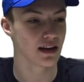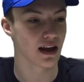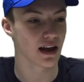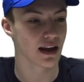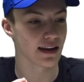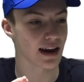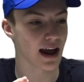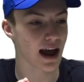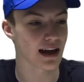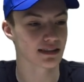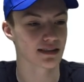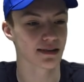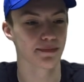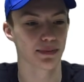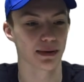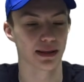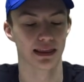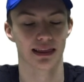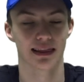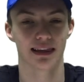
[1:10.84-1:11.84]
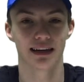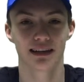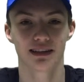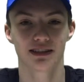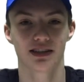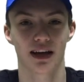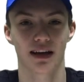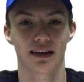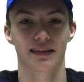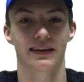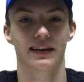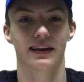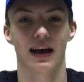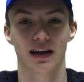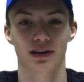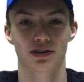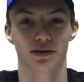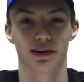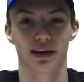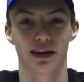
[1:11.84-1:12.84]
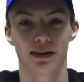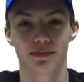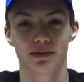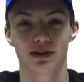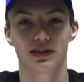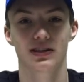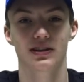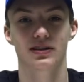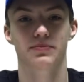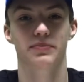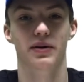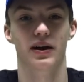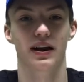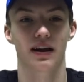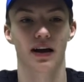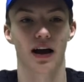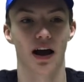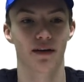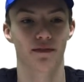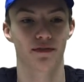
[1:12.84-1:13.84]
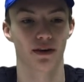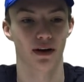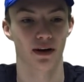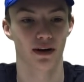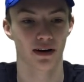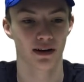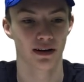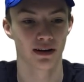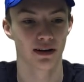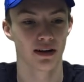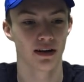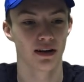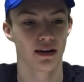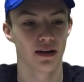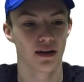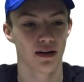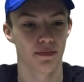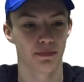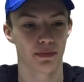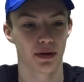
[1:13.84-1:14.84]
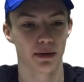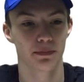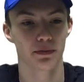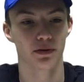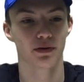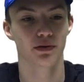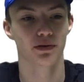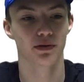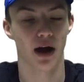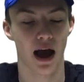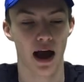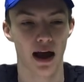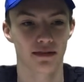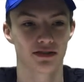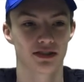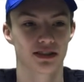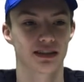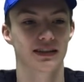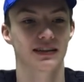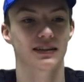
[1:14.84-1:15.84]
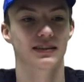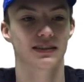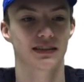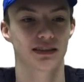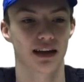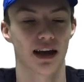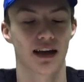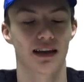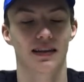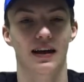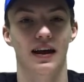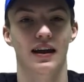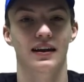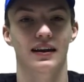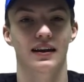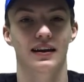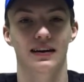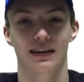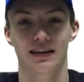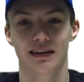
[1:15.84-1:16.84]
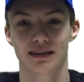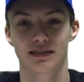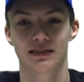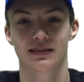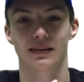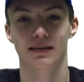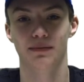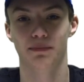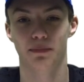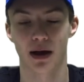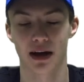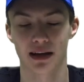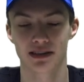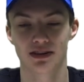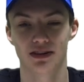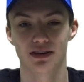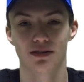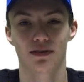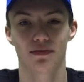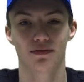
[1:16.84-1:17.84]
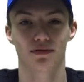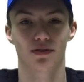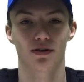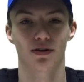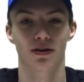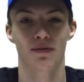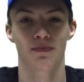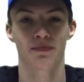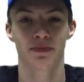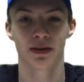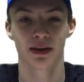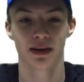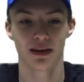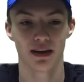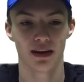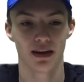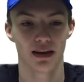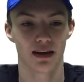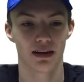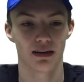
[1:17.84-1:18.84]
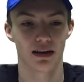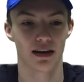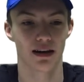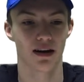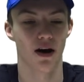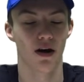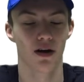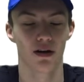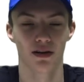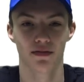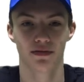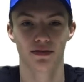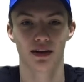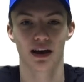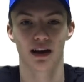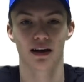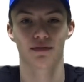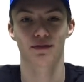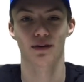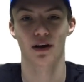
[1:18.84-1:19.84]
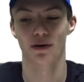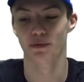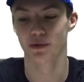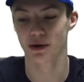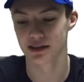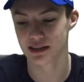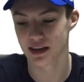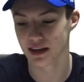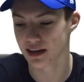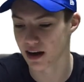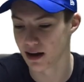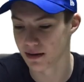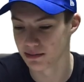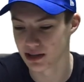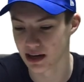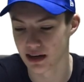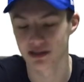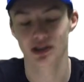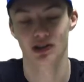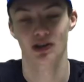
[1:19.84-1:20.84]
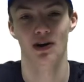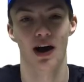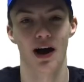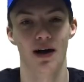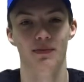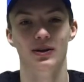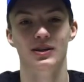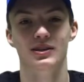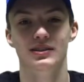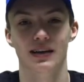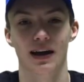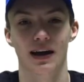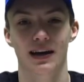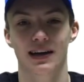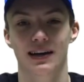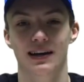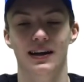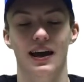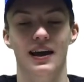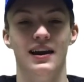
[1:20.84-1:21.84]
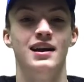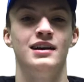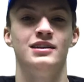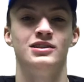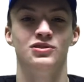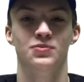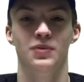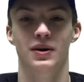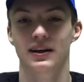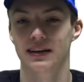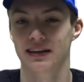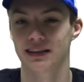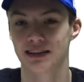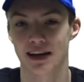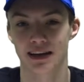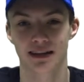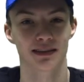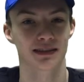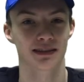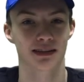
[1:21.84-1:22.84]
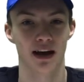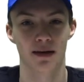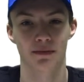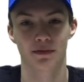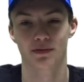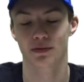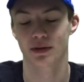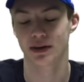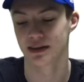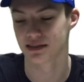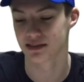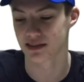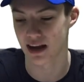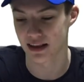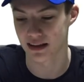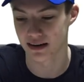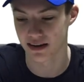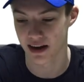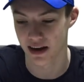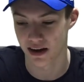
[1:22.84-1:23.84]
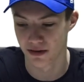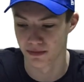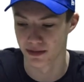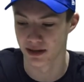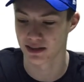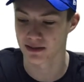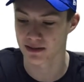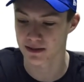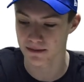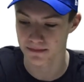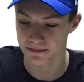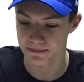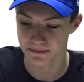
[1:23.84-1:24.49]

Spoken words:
It hasn't been leaked yet, the actual images, but I've heard people who have seen it say that it is the best uniform in all of the NFL once it comes out. So I'm excited and I just wanted to take this time and redesign their helmets.